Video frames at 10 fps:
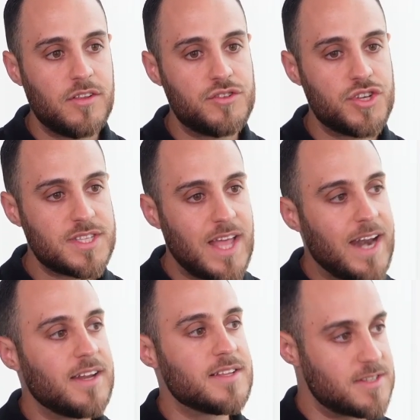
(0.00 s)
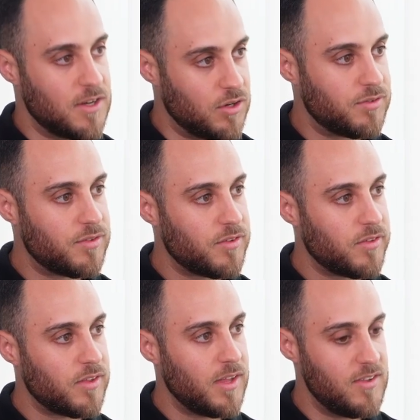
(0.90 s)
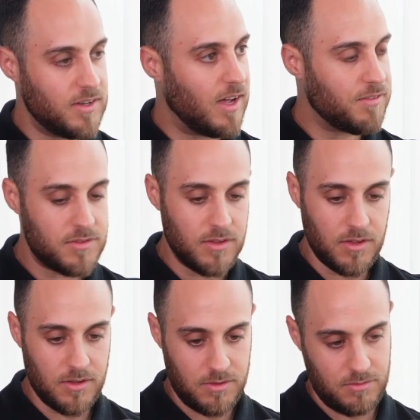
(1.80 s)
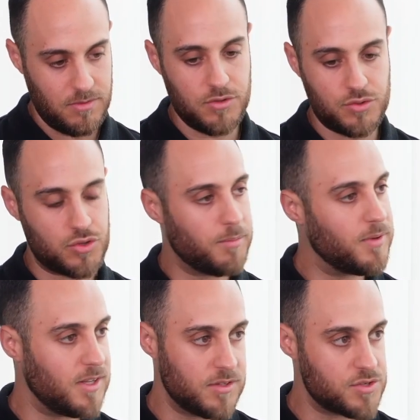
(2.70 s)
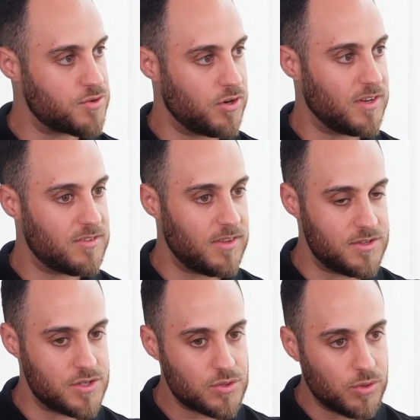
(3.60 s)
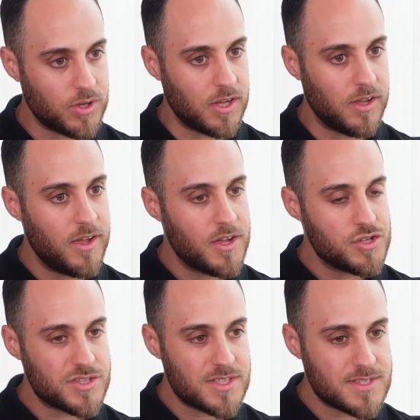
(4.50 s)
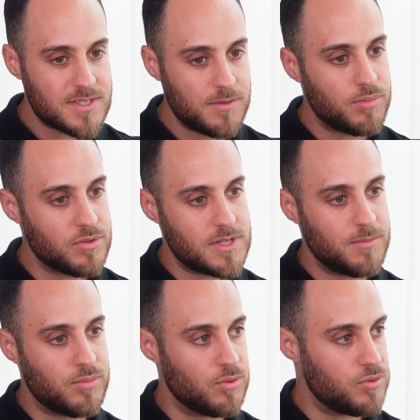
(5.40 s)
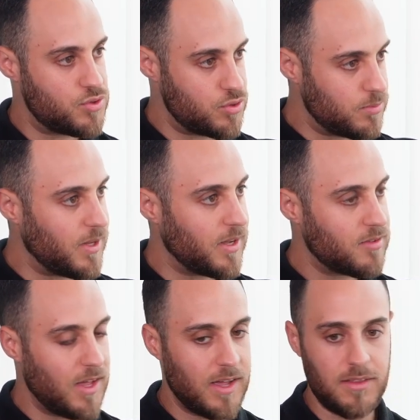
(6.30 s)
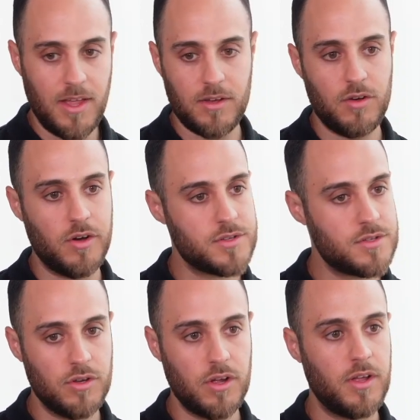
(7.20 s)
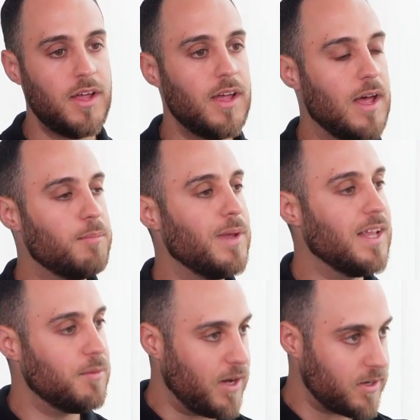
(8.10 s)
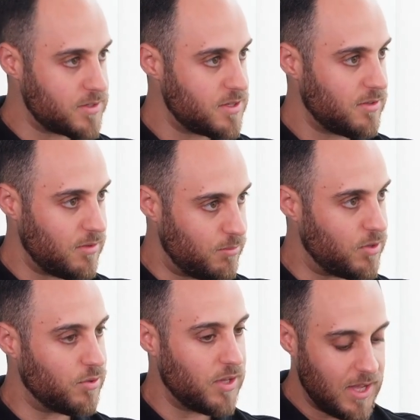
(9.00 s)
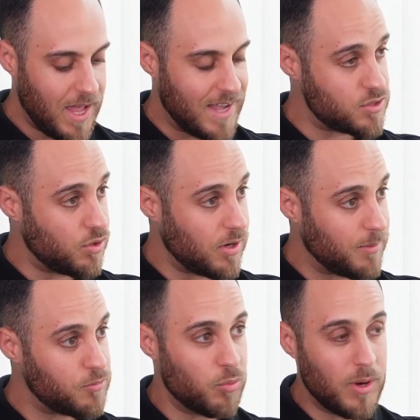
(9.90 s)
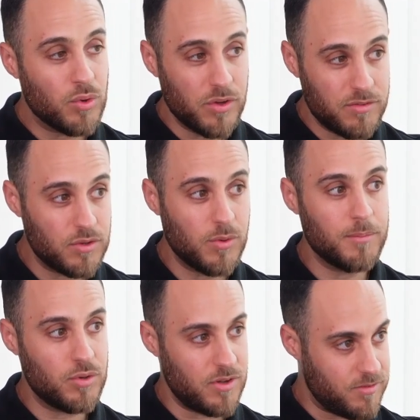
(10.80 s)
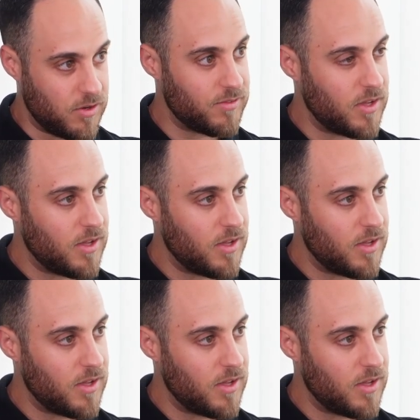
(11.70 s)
just that in itself is enough to drop an industry on its knees. You're talking just a simple duplex that cost, $1 million to build has gone up to 1.4, 1.5.